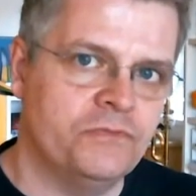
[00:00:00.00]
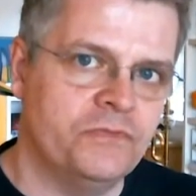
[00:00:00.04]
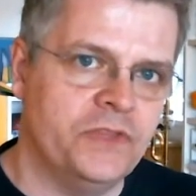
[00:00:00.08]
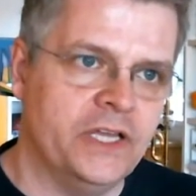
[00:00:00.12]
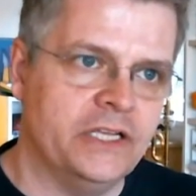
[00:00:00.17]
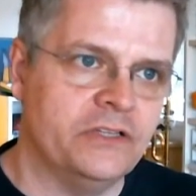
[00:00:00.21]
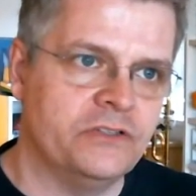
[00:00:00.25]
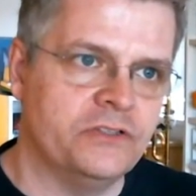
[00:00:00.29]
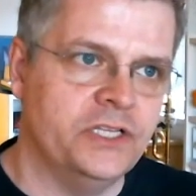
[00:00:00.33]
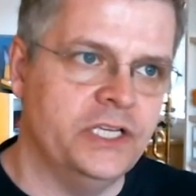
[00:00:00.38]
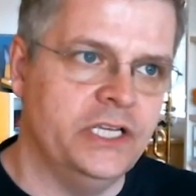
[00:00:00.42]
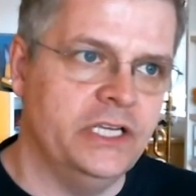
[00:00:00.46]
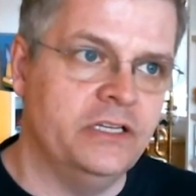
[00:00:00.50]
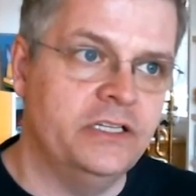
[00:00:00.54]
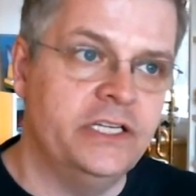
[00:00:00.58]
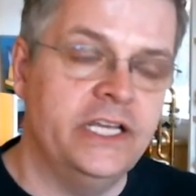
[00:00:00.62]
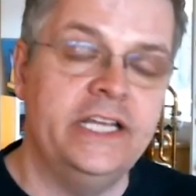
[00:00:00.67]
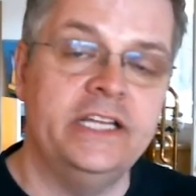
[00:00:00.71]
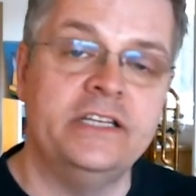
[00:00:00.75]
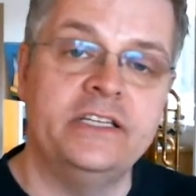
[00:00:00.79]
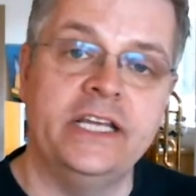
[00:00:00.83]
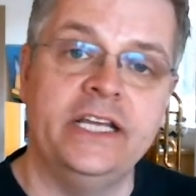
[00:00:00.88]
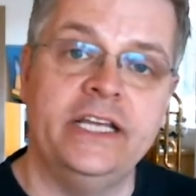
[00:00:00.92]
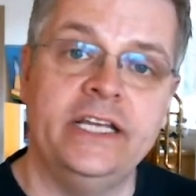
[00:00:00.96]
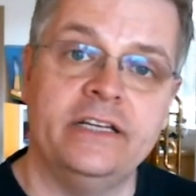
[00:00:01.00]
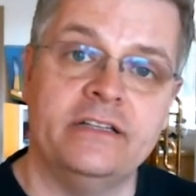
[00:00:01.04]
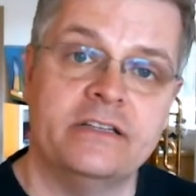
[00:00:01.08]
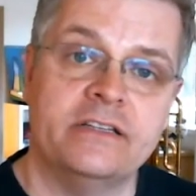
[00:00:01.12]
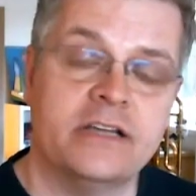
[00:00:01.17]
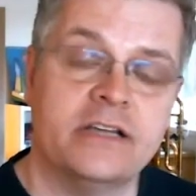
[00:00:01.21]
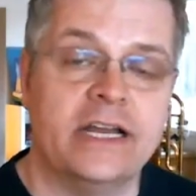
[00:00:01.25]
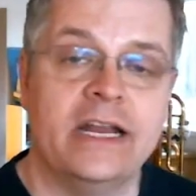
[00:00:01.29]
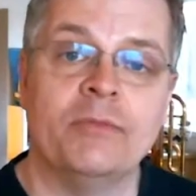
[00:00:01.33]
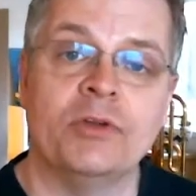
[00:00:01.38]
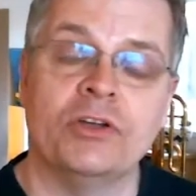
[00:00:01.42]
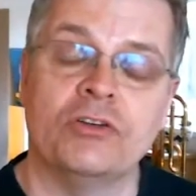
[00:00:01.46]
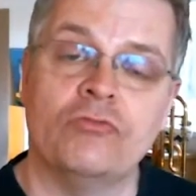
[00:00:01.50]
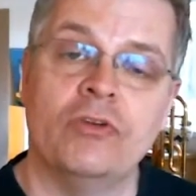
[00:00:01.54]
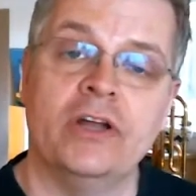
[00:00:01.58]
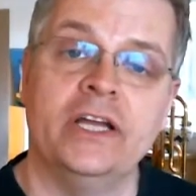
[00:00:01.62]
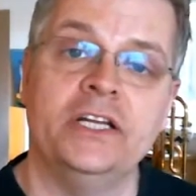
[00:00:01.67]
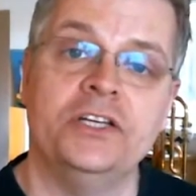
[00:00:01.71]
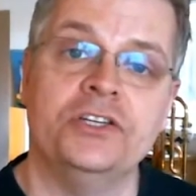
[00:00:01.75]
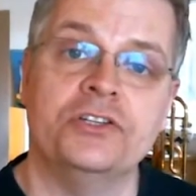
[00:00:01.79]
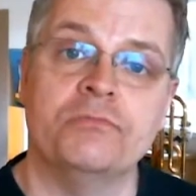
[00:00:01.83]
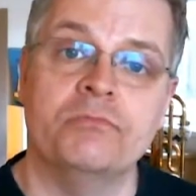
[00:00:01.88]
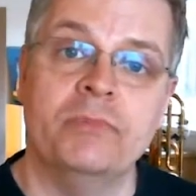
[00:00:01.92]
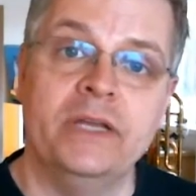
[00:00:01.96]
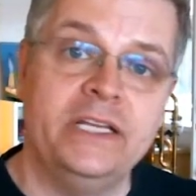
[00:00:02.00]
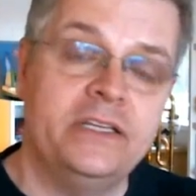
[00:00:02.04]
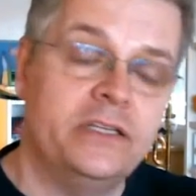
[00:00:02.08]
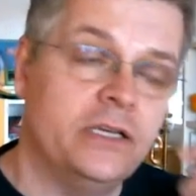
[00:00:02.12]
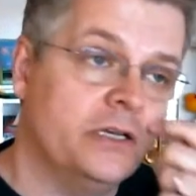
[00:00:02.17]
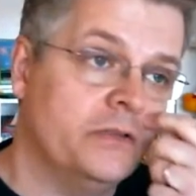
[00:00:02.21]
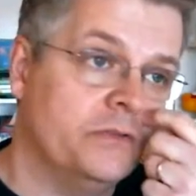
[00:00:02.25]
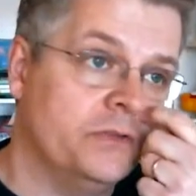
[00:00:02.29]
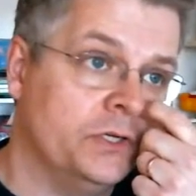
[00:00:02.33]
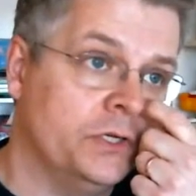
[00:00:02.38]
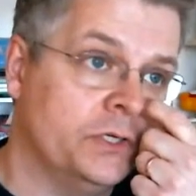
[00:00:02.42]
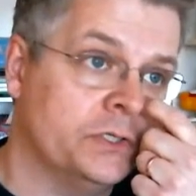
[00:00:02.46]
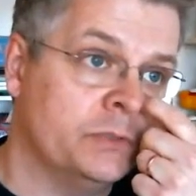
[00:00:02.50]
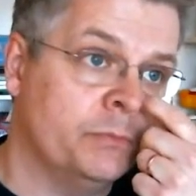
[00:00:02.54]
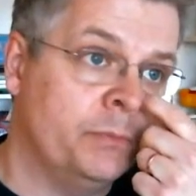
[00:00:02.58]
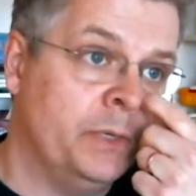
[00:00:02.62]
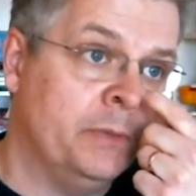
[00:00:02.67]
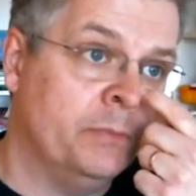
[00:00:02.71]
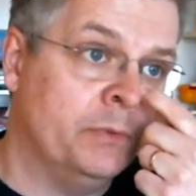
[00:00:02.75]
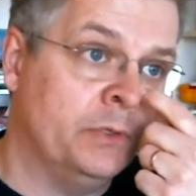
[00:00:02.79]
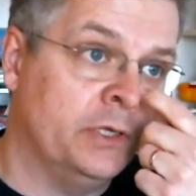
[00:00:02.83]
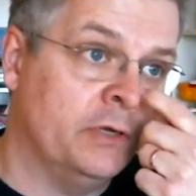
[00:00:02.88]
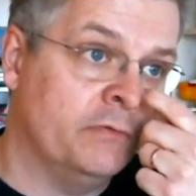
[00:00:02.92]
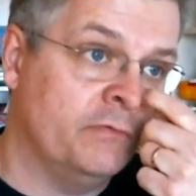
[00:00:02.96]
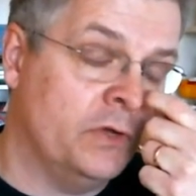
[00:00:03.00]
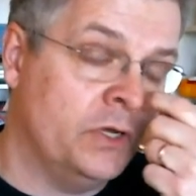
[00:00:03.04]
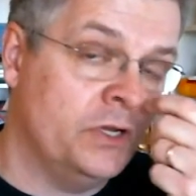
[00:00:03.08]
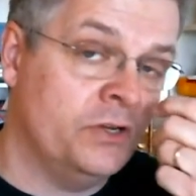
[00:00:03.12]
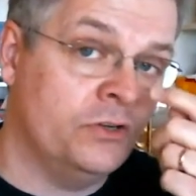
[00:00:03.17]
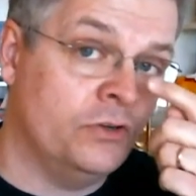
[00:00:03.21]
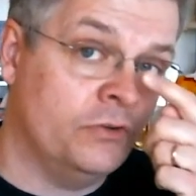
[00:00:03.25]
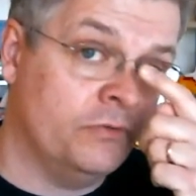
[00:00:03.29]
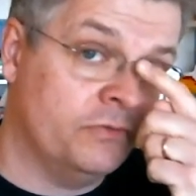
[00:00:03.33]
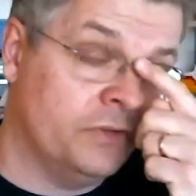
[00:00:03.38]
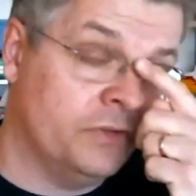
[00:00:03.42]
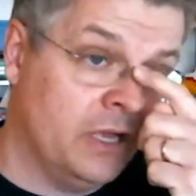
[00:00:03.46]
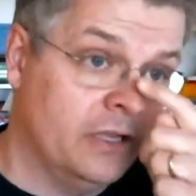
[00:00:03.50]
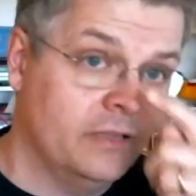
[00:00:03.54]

There's the TT dynamic range meter that lots of people have heard of.